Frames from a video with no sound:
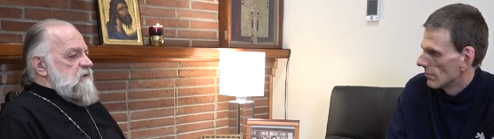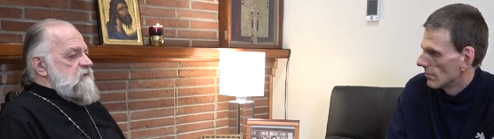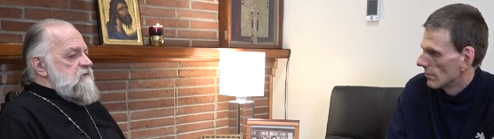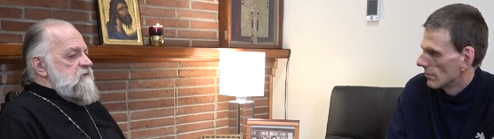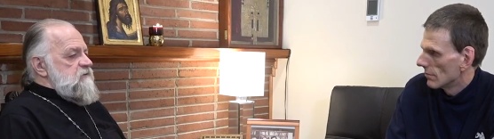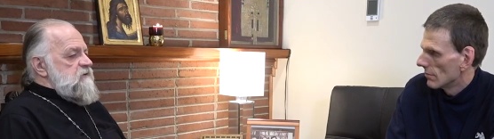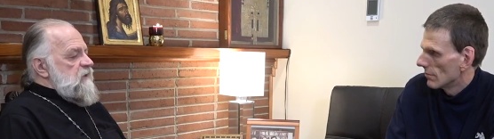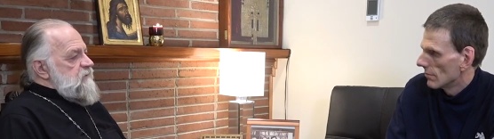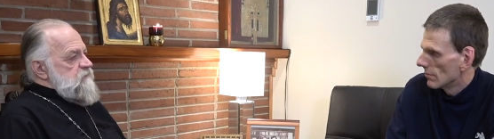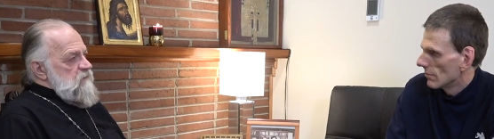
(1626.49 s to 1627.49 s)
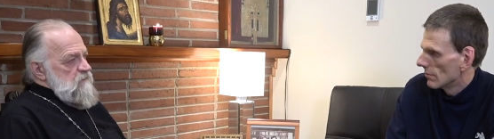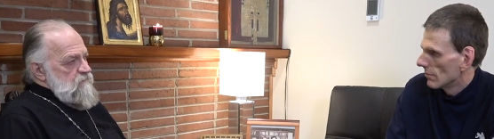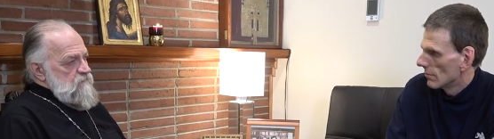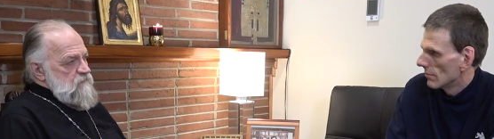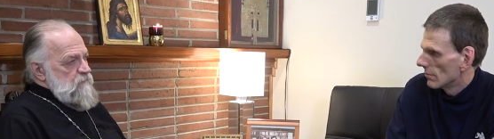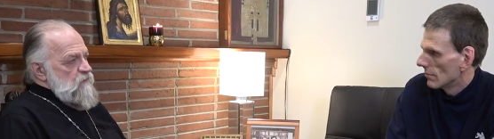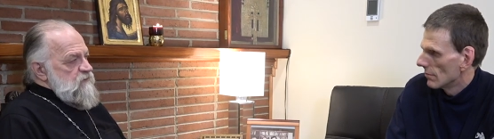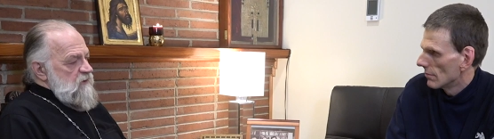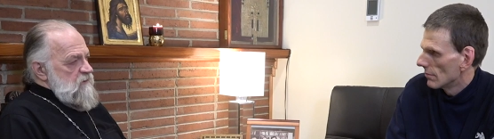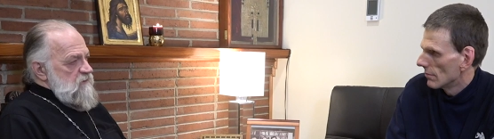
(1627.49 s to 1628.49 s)
Speaker 1: he didn't like to give
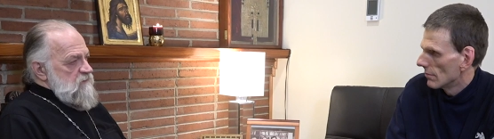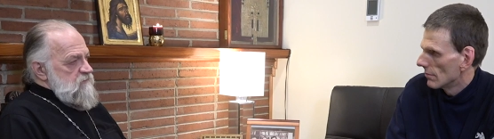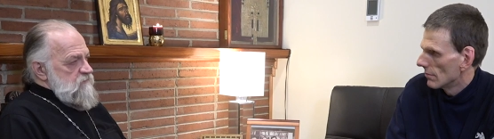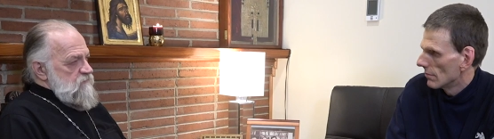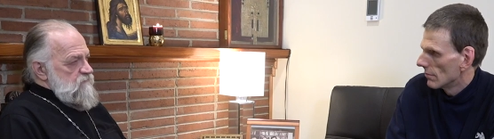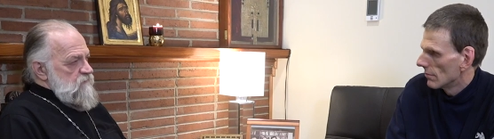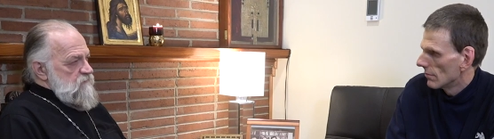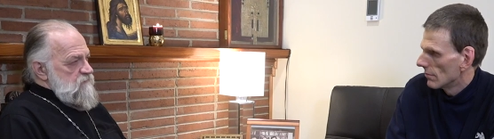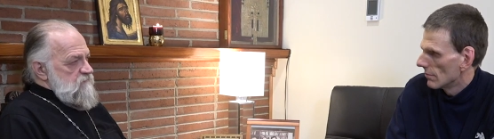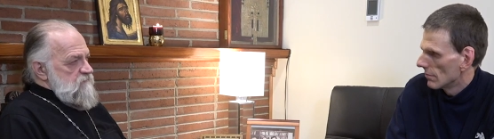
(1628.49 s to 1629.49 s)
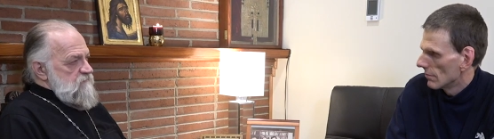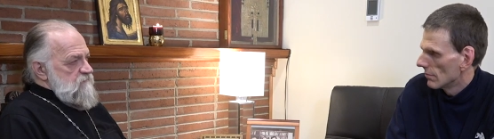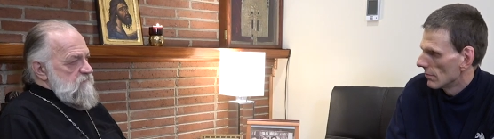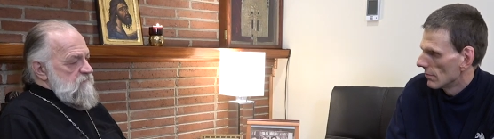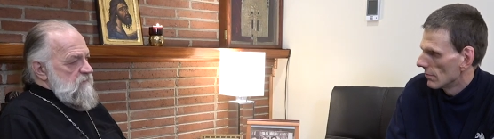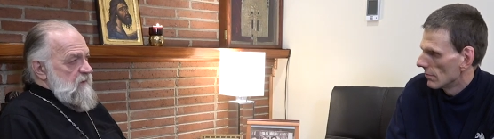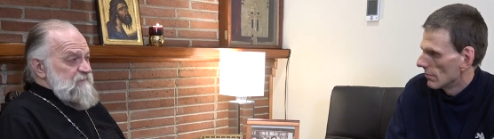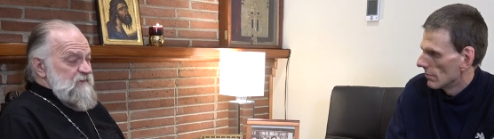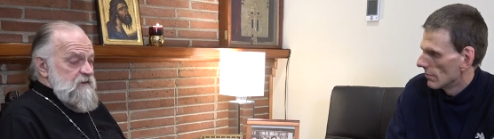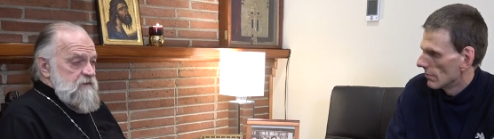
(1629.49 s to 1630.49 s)
spontaneous interviews, I
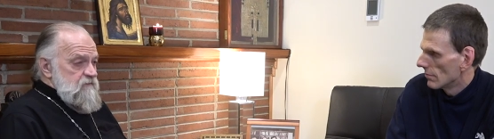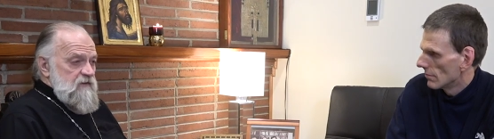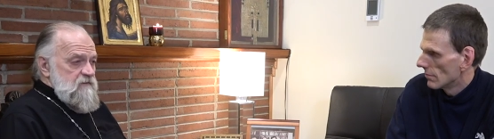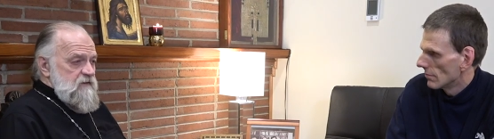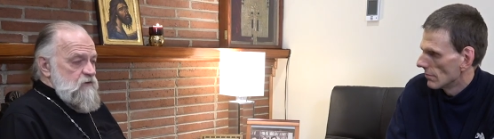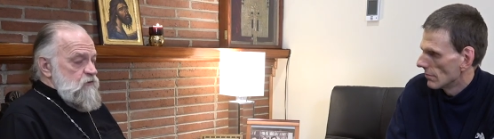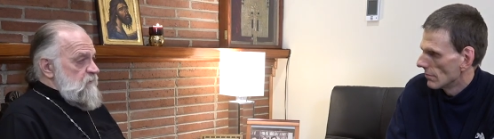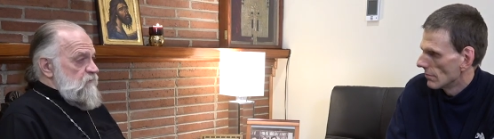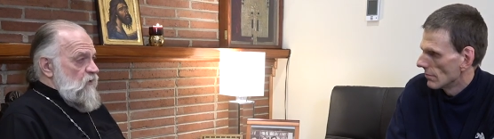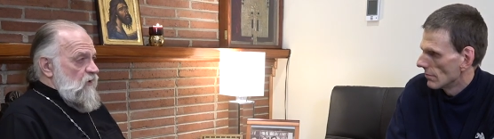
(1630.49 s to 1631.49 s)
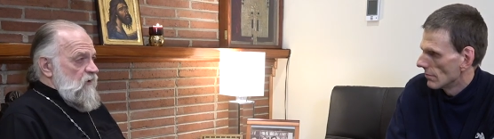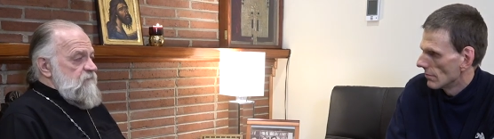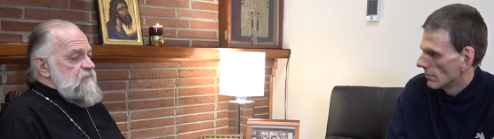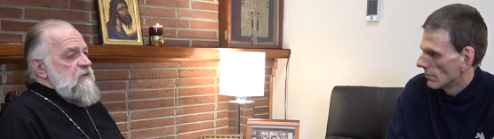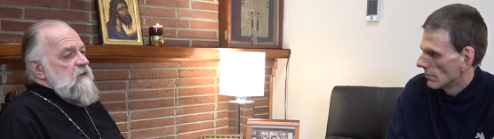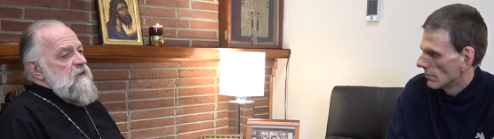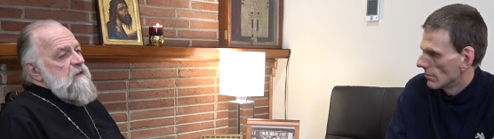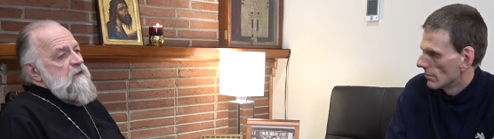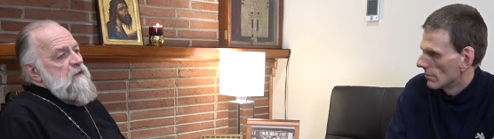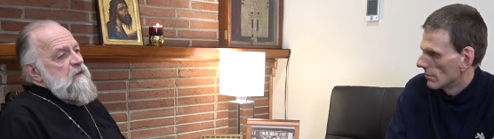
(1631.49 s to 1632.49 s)
believe. I could be wrong.
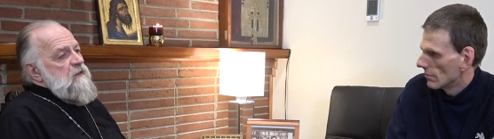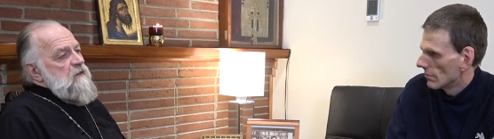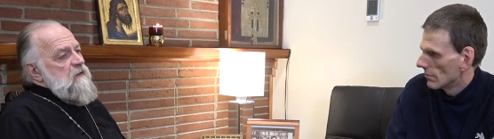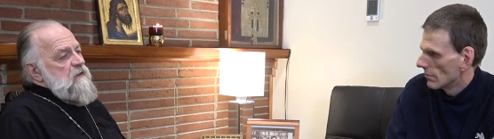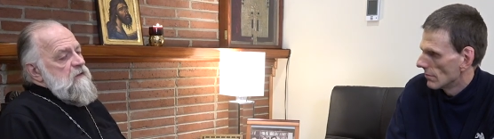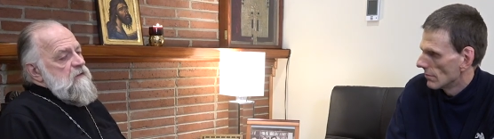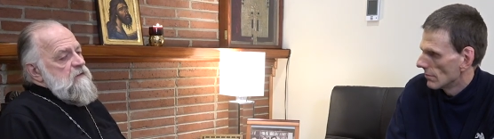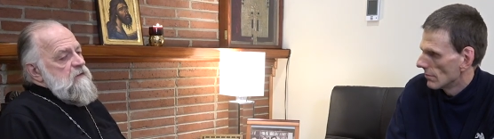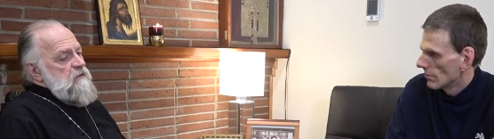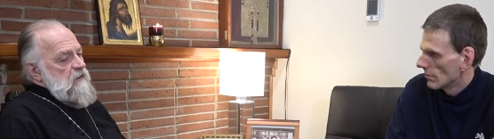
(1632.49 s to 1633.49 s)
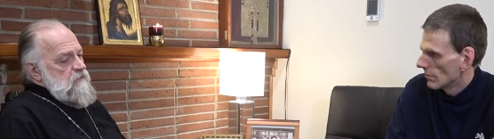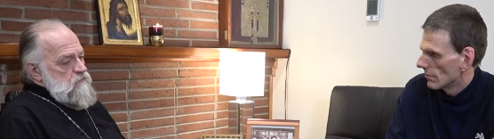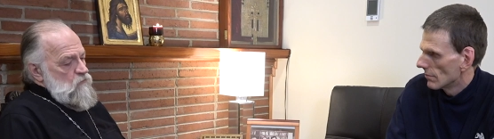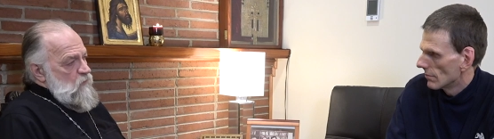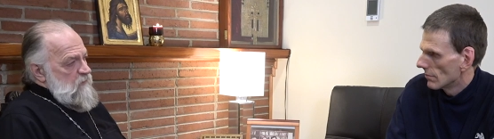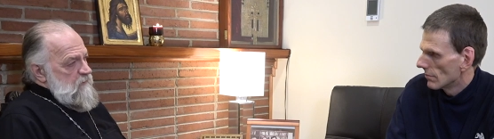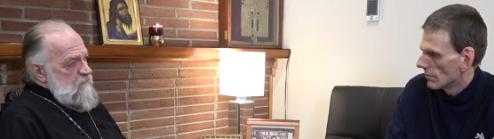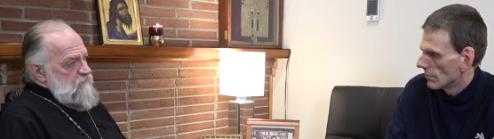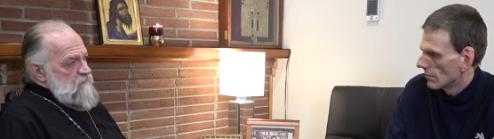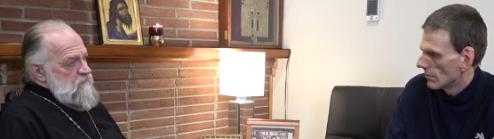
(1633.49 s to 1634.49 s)
He liked to weigh
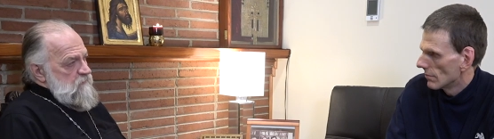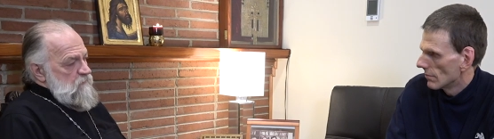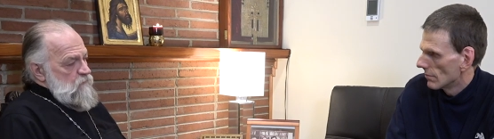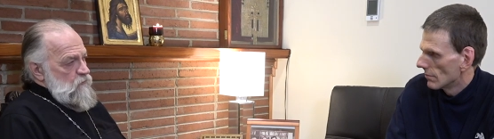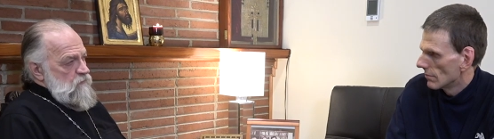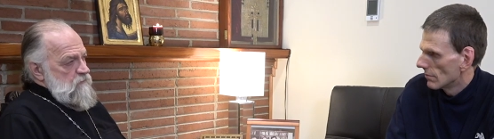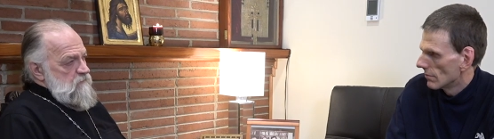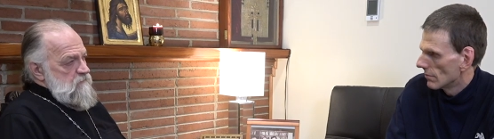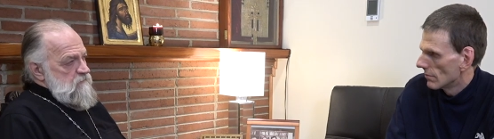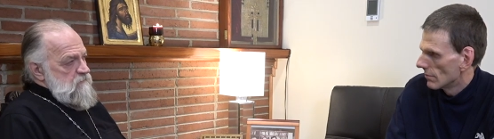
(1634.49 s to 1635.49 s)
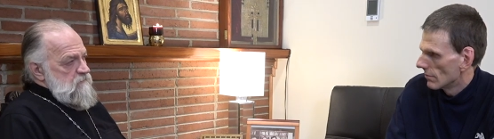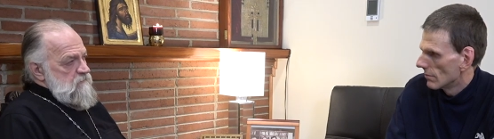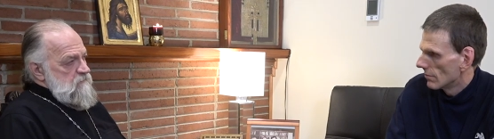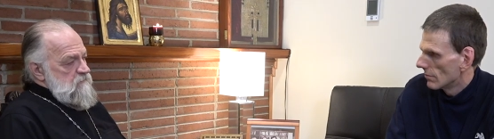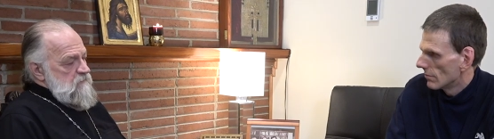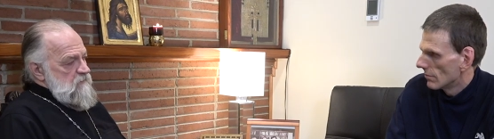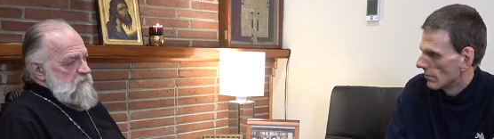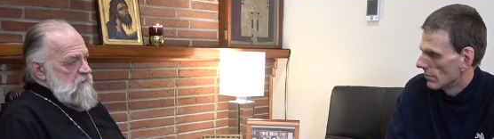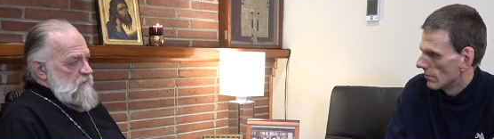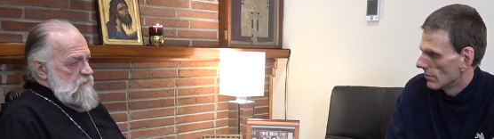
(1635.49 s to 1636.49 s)
every single word that
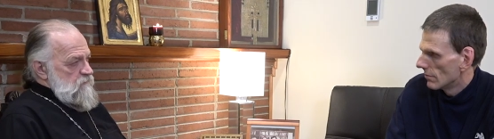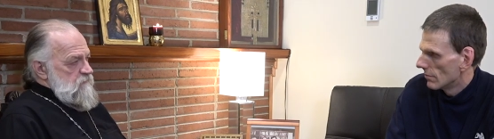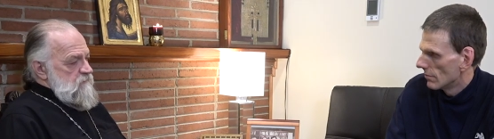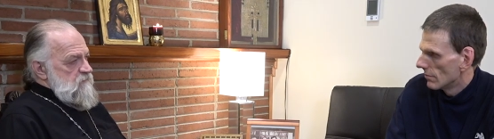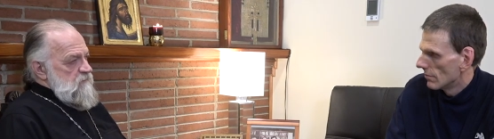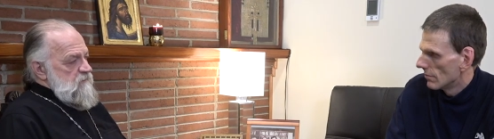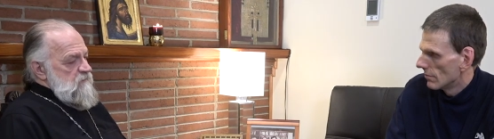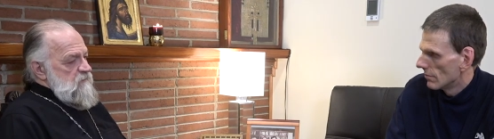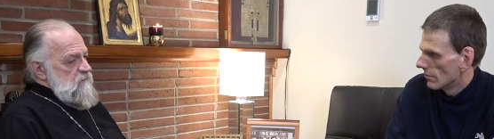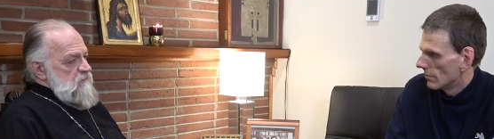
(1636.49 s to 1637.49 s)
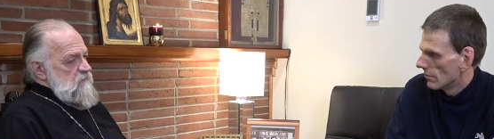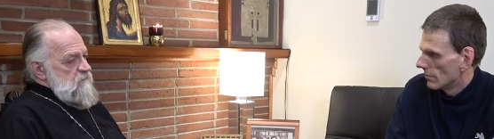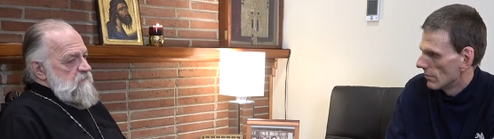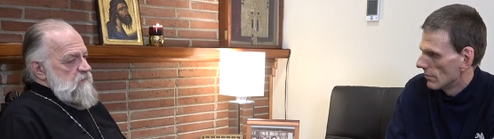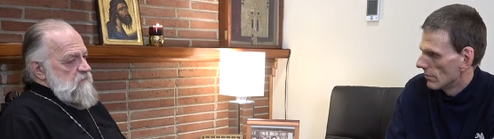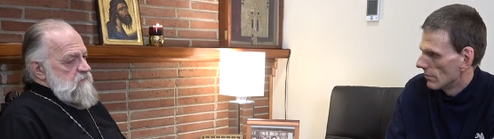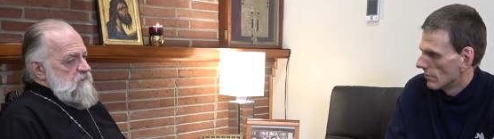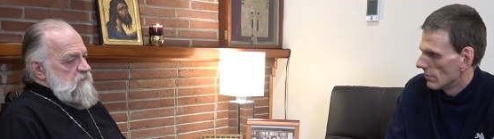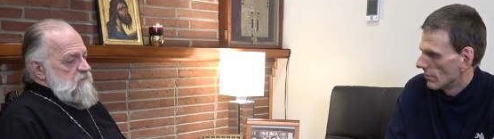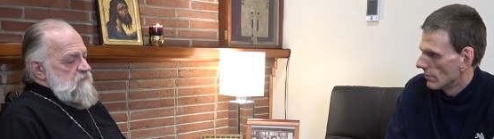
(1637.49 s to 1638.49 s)
he uttered, because
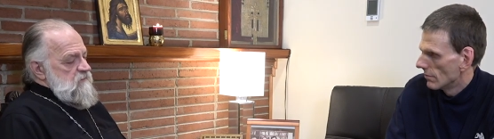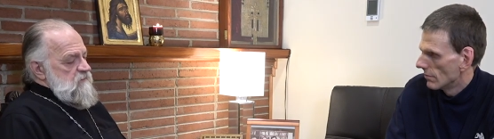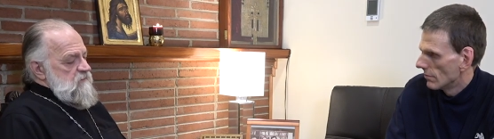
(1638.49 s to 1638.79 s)
he,